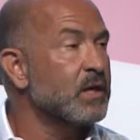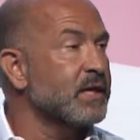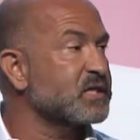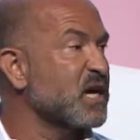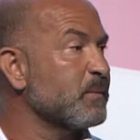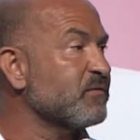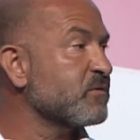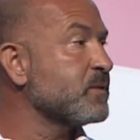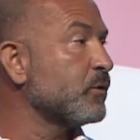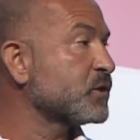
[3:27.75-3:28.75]
is coming
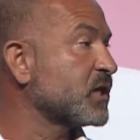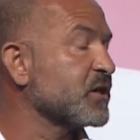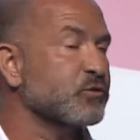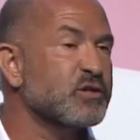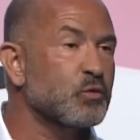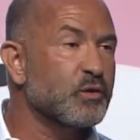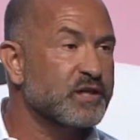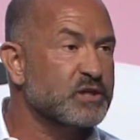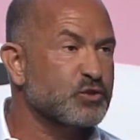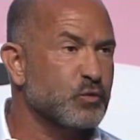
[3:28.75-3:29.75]
from those countries with
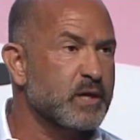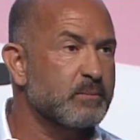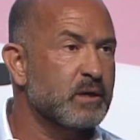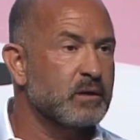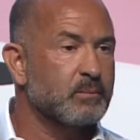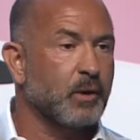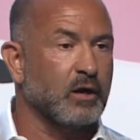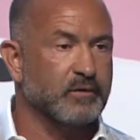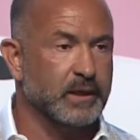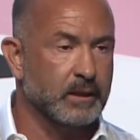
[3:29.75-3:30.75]
extreme
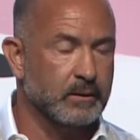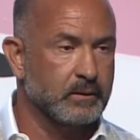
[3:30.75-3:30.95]
poverty.